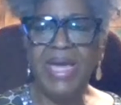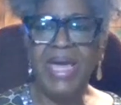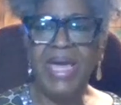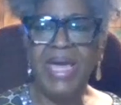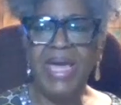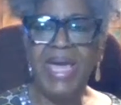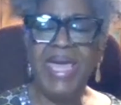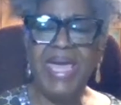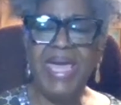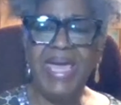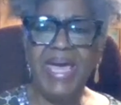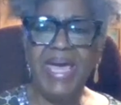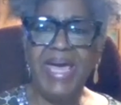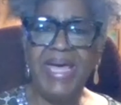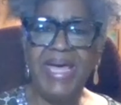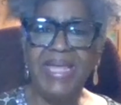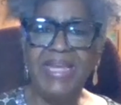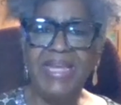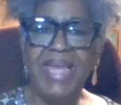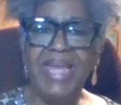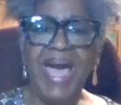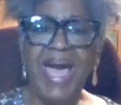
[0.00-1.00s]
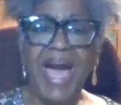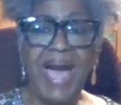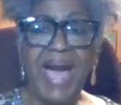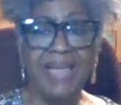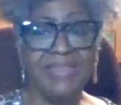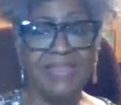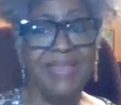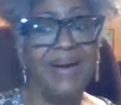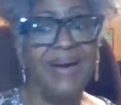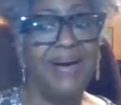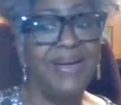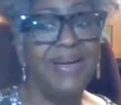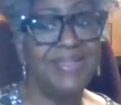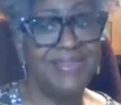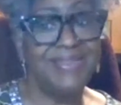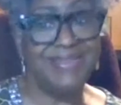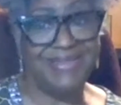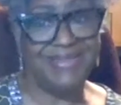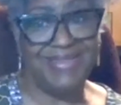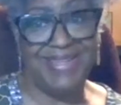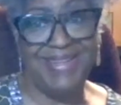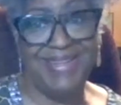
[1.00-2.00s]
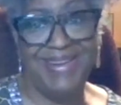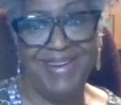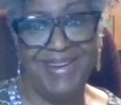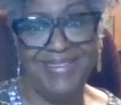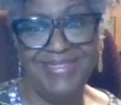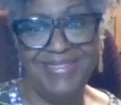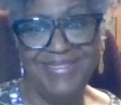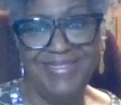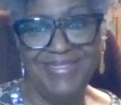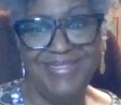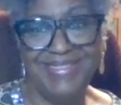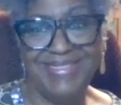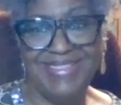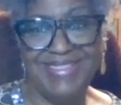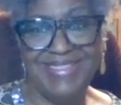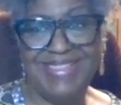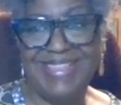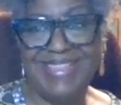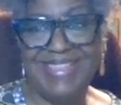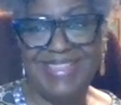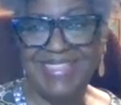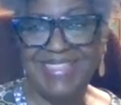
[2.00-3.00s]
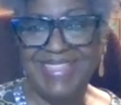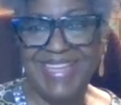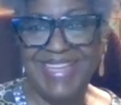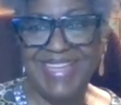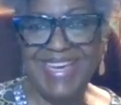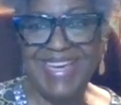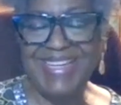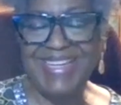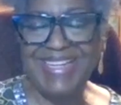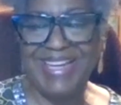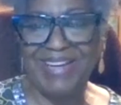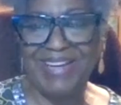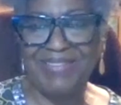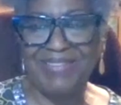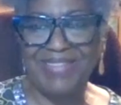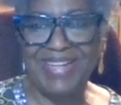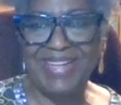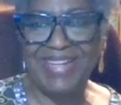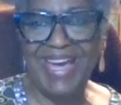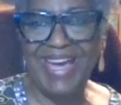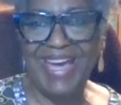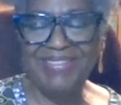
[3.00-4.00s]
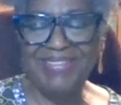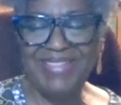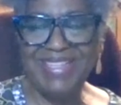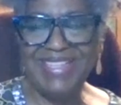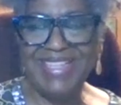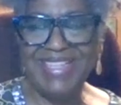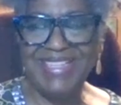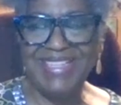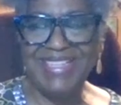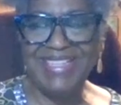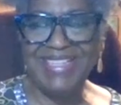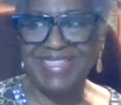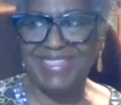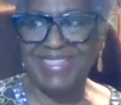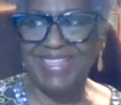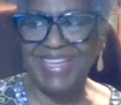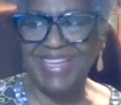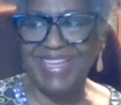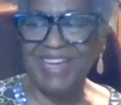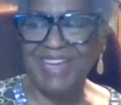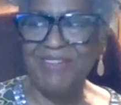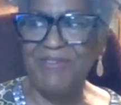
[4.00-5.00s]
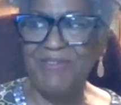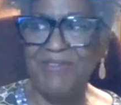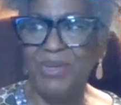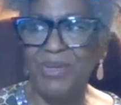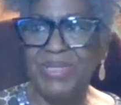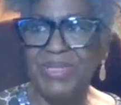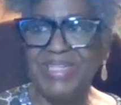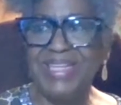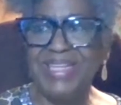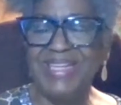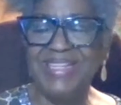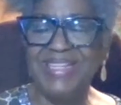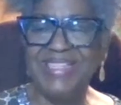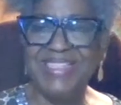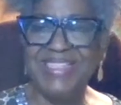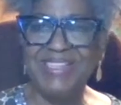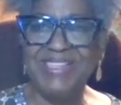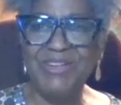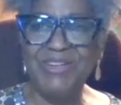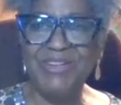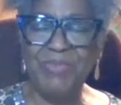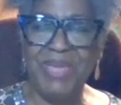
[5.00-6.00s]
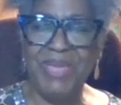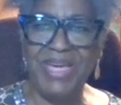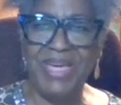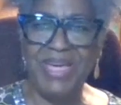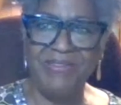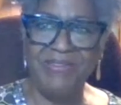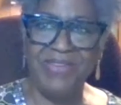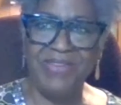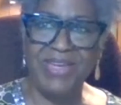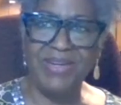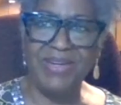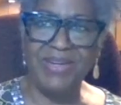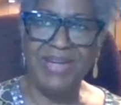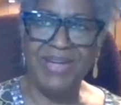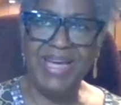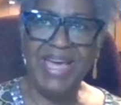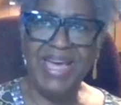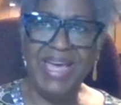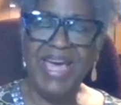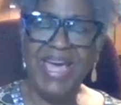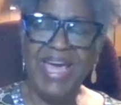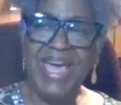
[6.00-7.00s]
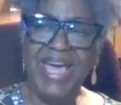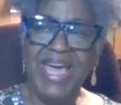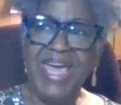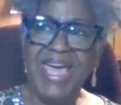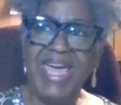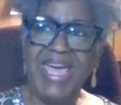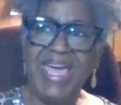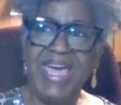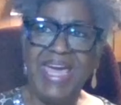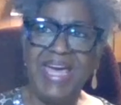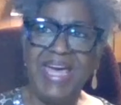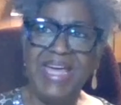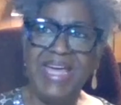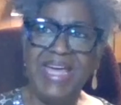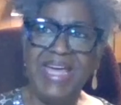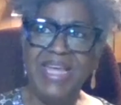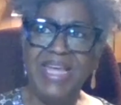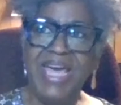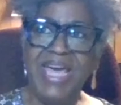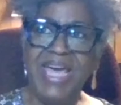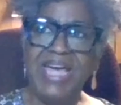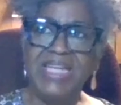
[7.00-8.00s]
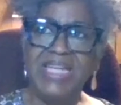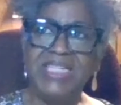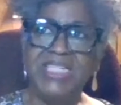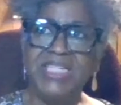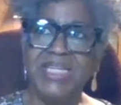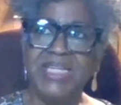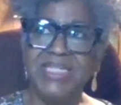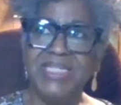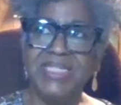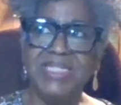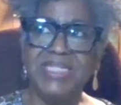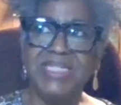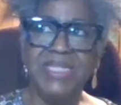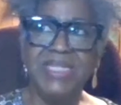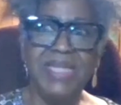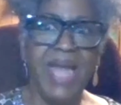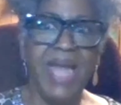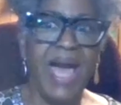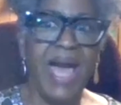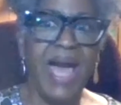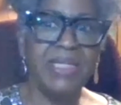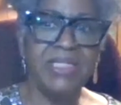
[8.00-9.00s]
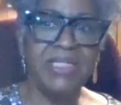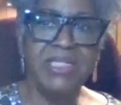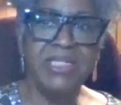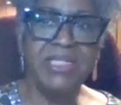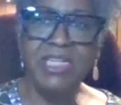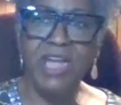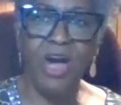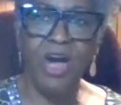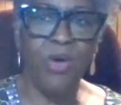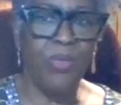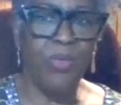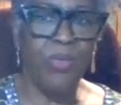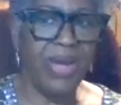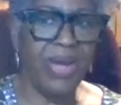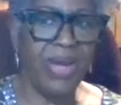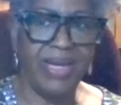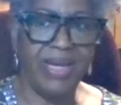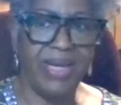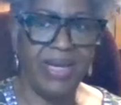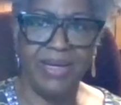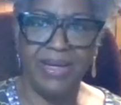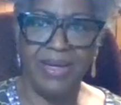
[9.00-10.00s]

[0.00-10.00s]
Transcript: And I thought, that's the end of it. After this interview, we did a Zoom interview, and just not knowing